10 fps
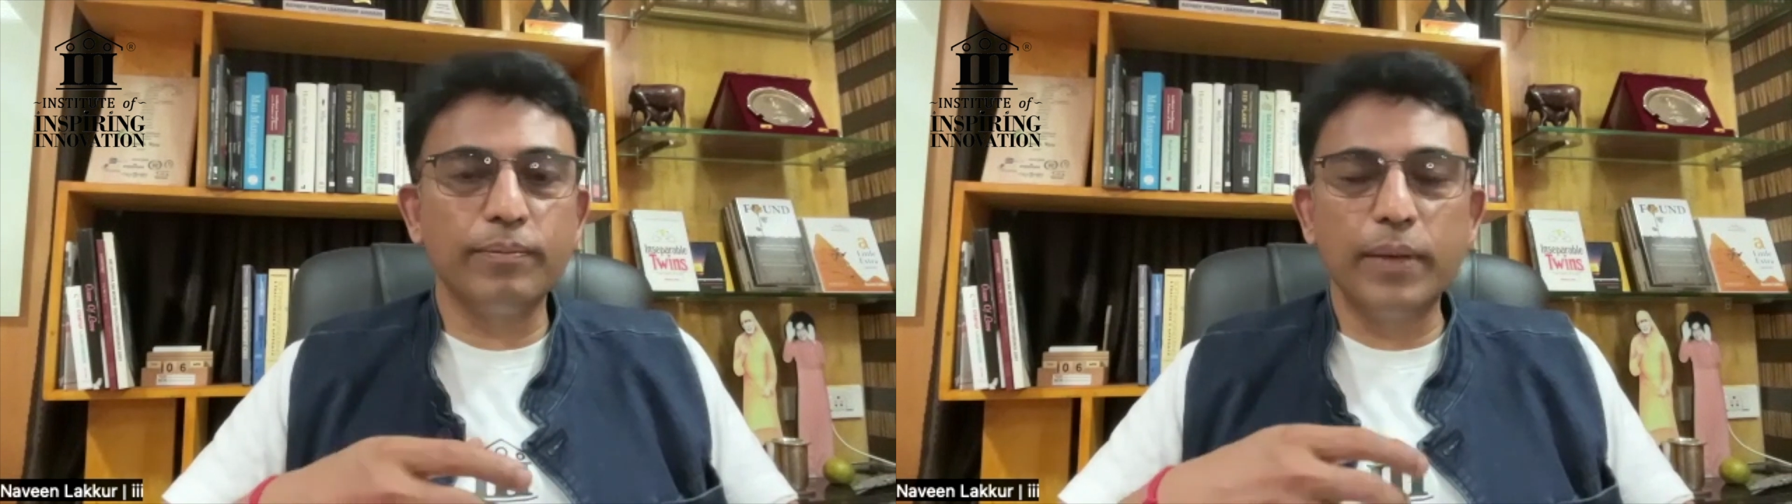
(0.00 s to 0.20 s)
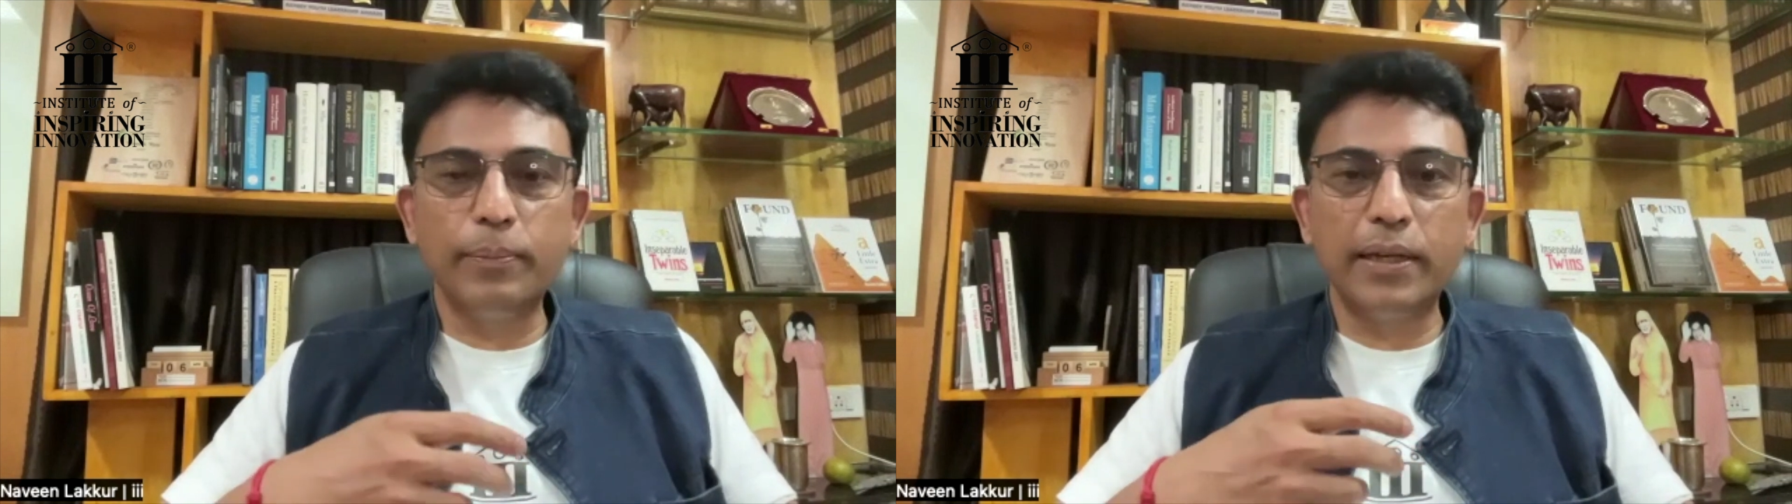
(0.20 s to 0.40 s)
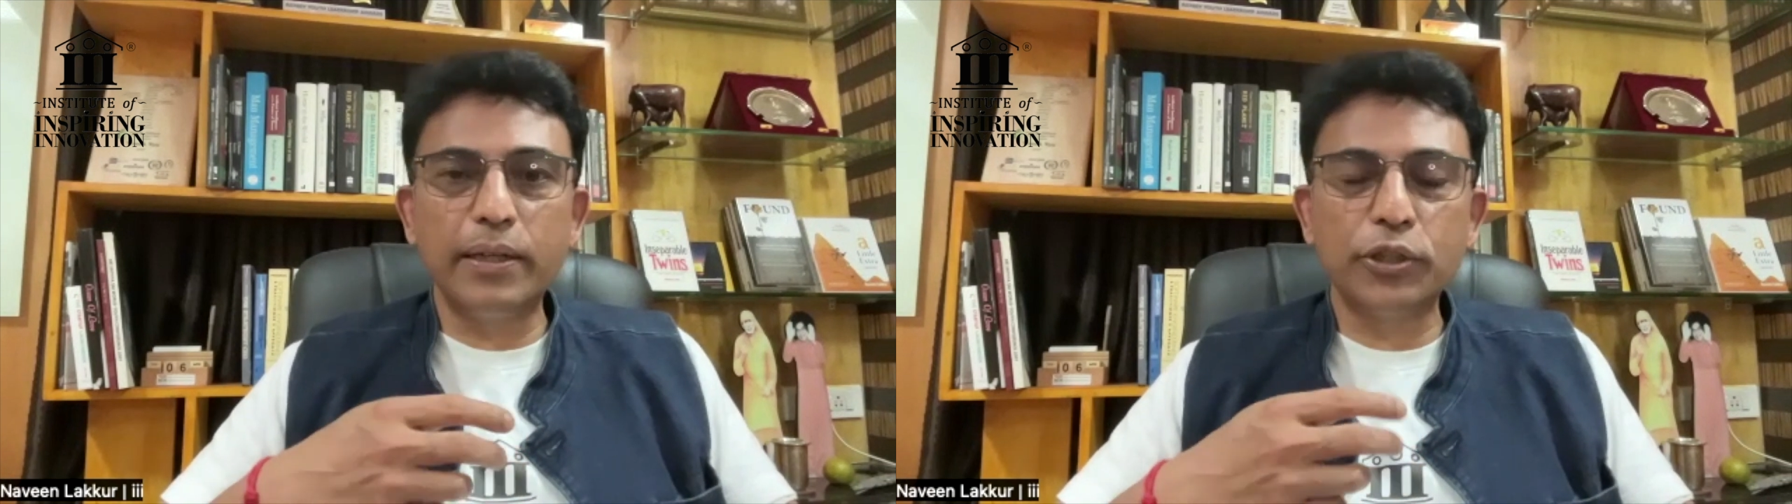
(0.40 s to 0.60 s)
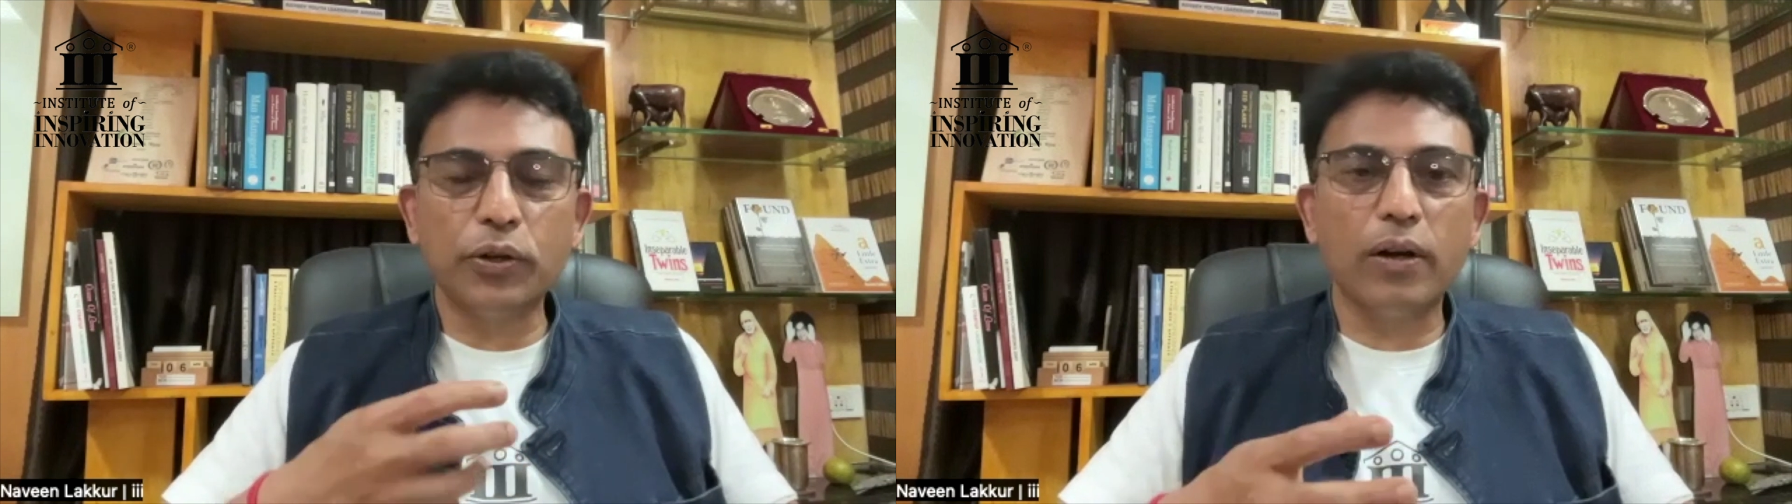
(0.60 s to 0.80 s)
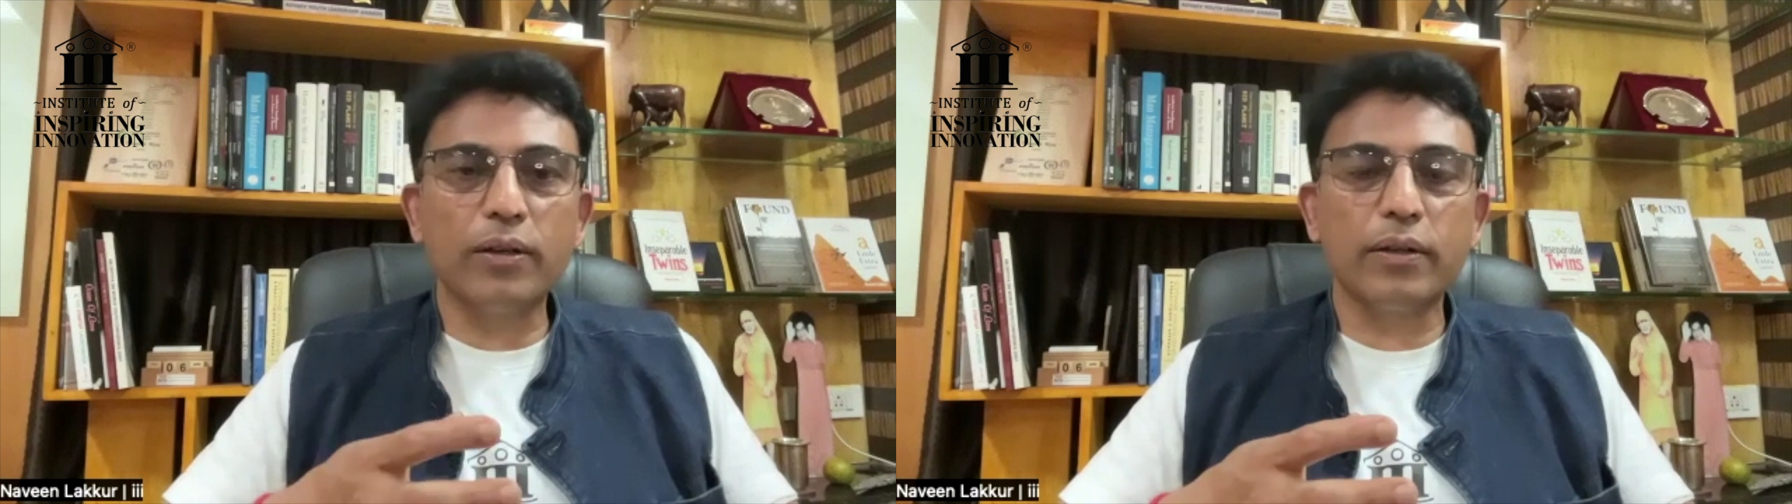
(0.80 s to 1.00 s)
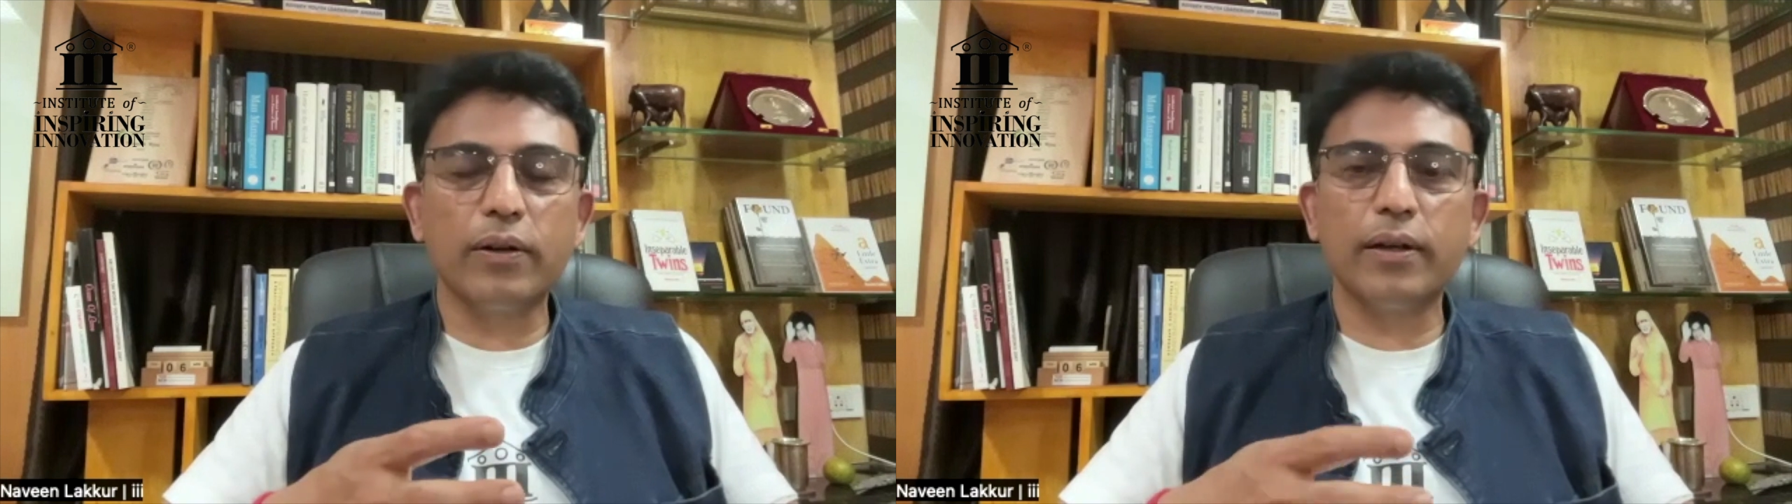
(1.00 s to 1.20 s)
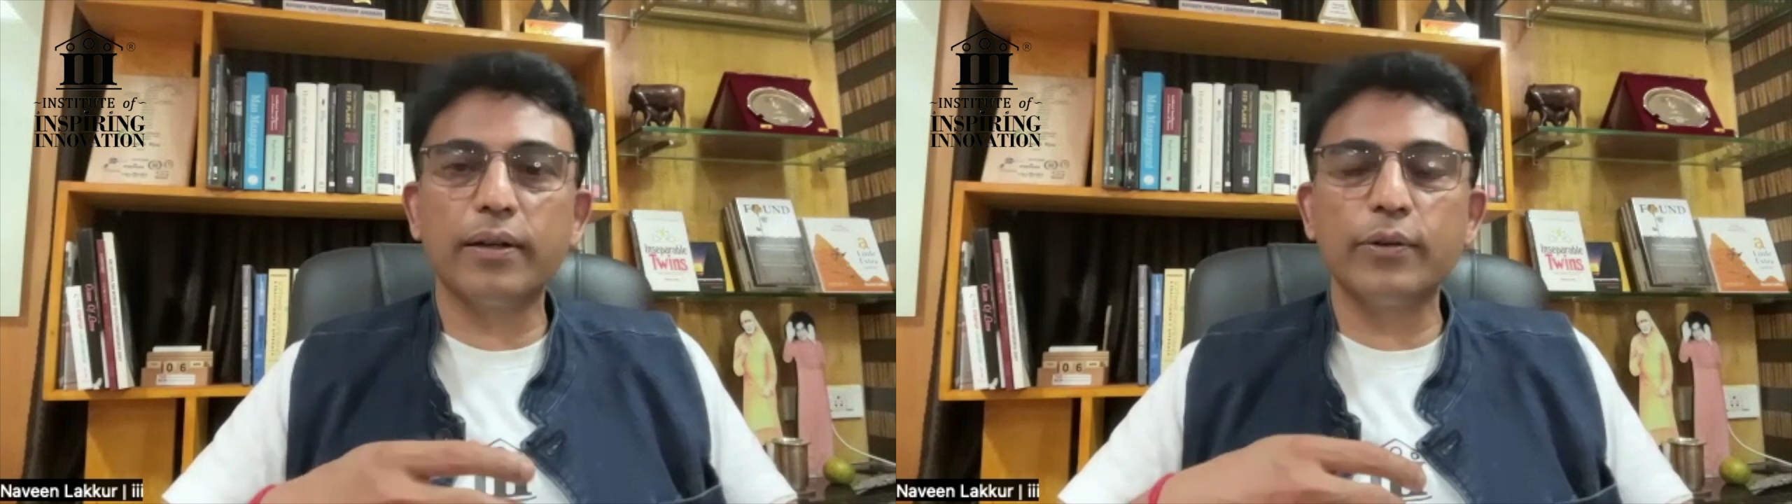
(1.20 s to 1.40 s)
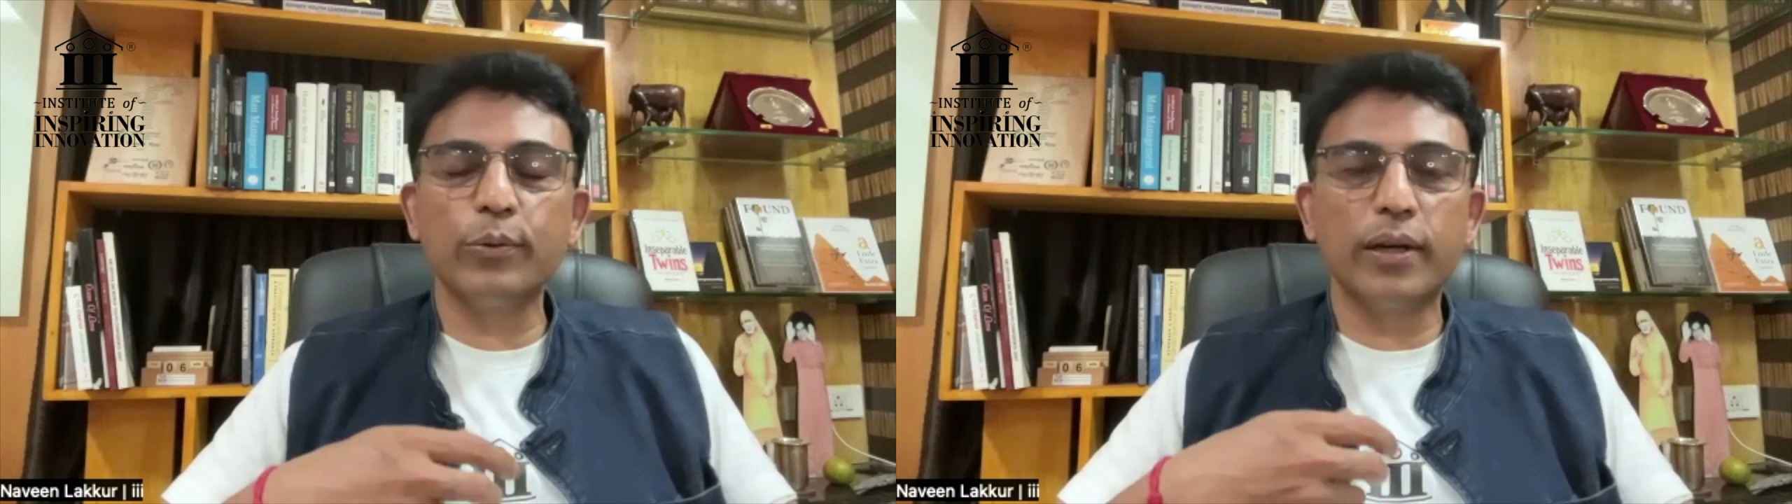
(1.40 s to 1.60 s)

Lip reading: maybe shocked or you